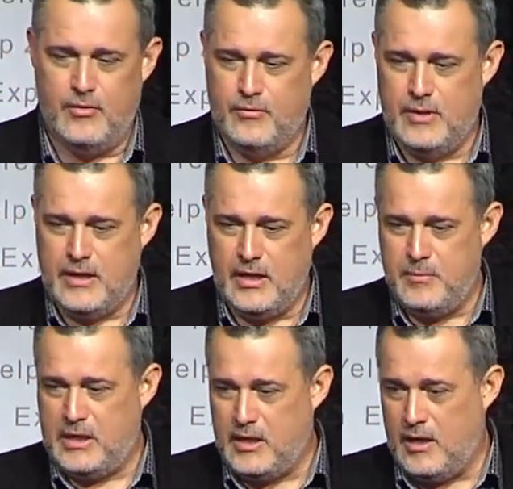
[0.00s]
We're not going
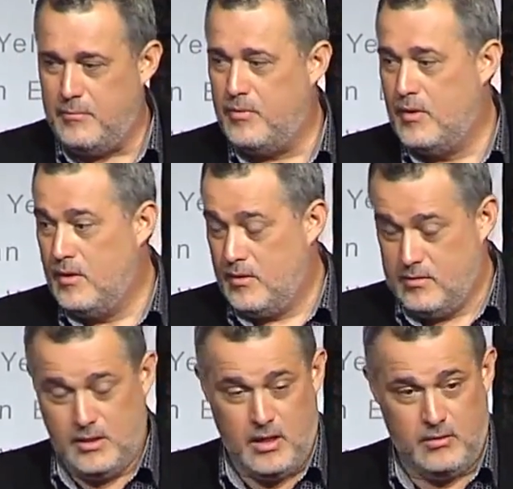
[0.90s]
to become,
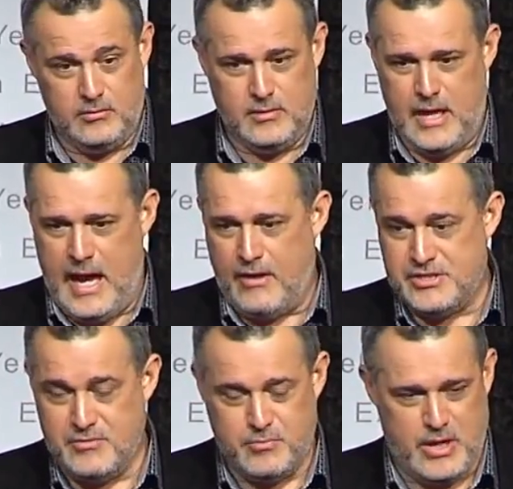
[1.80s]
you know, a
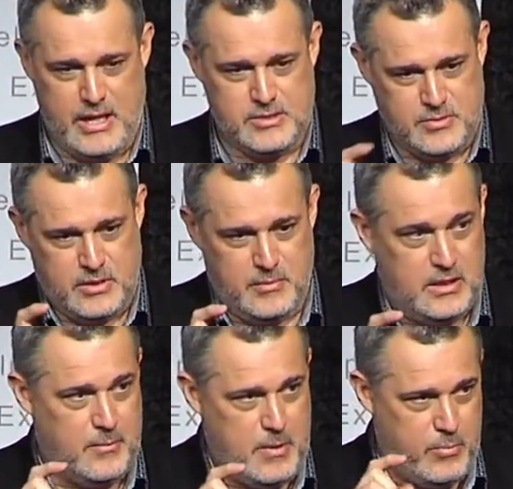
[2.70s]
house of brands. We're going to
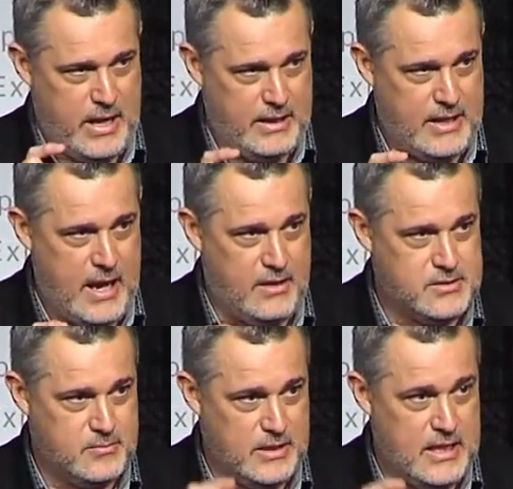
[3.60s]
become a branded
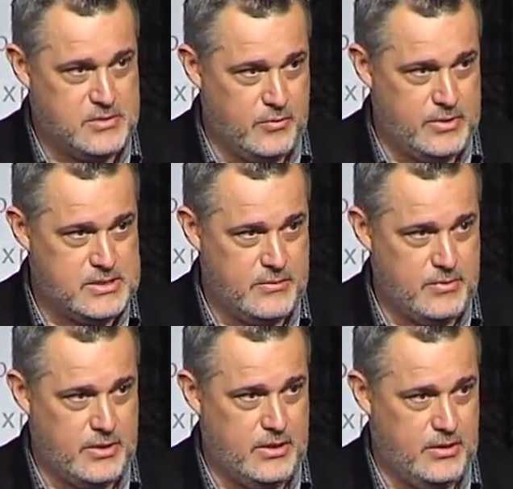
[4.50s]
house. I mean, that's what we said we
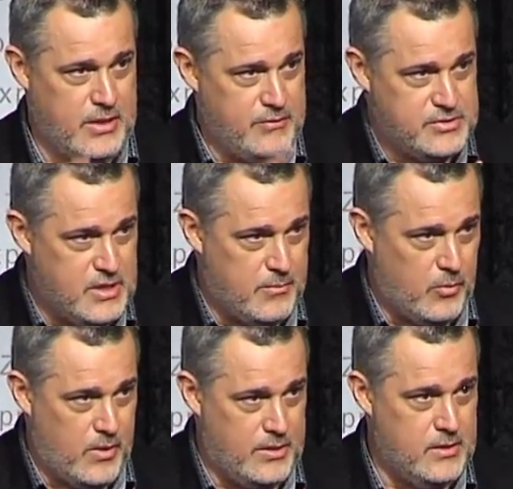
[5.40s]
were going to do. That was number
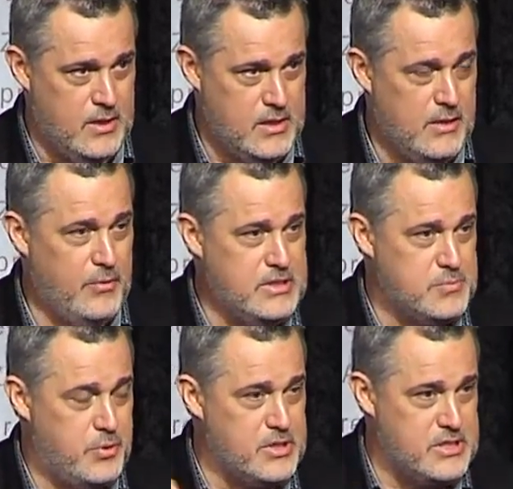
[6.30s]
one. And we
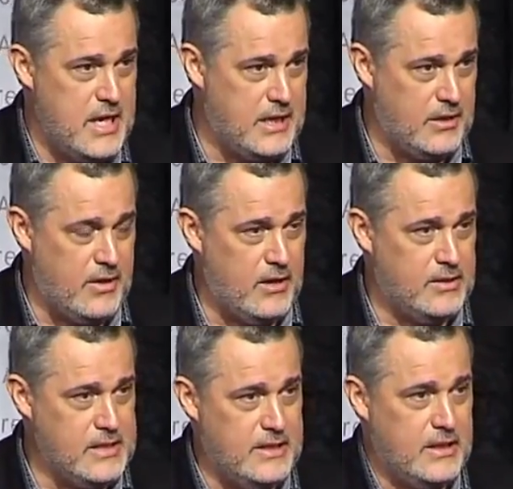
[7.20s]
just put a stake in the ground
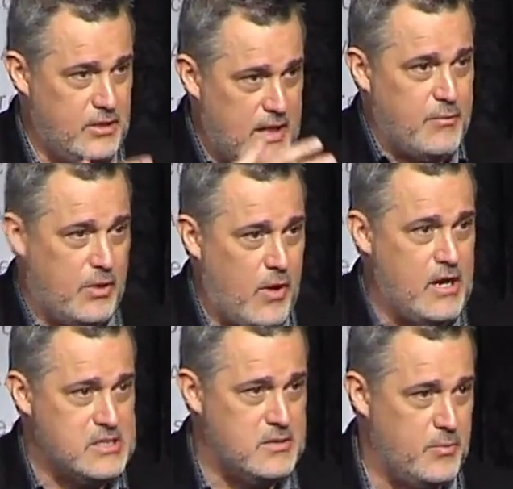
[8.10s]
because I think it
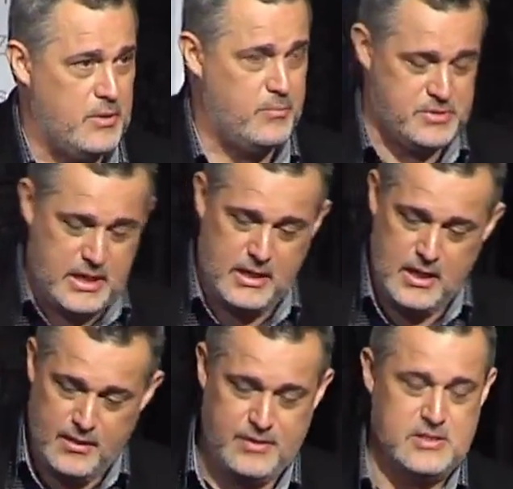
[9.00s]
requires someone to say,
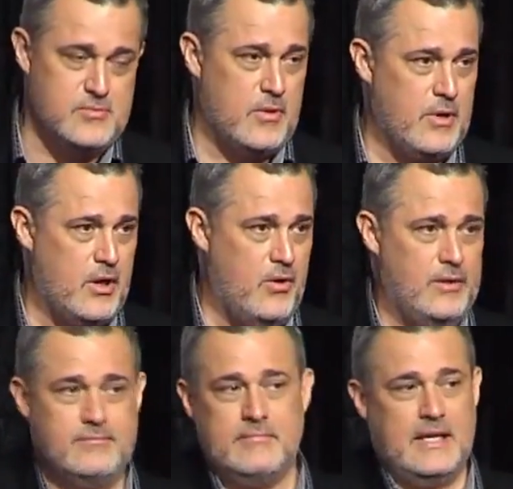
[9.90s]
this is where we're
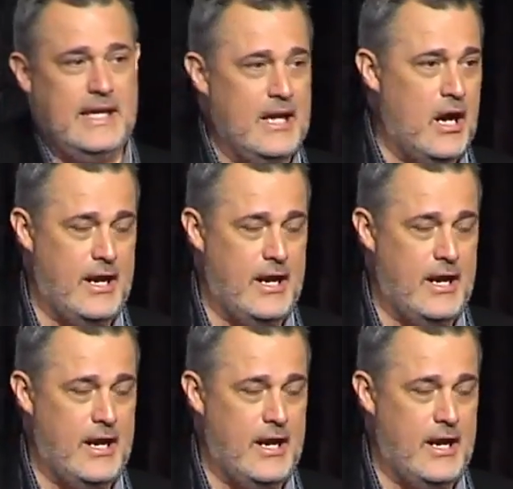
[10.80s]
going, get